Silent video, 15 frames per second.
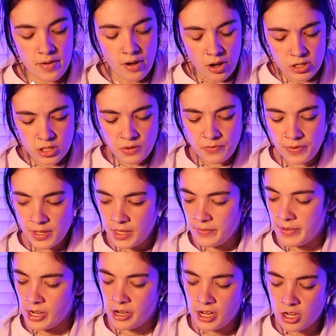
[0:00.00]
Also
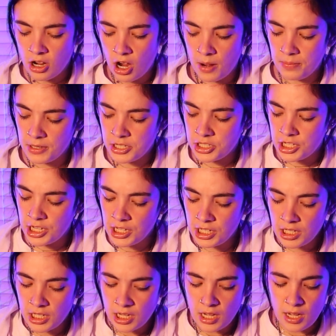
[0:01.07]
feeling very accomplished
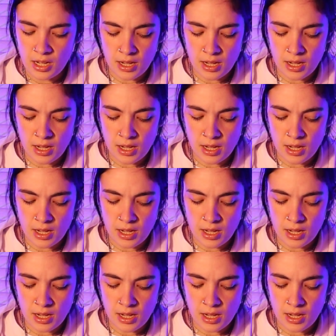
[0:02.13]
here.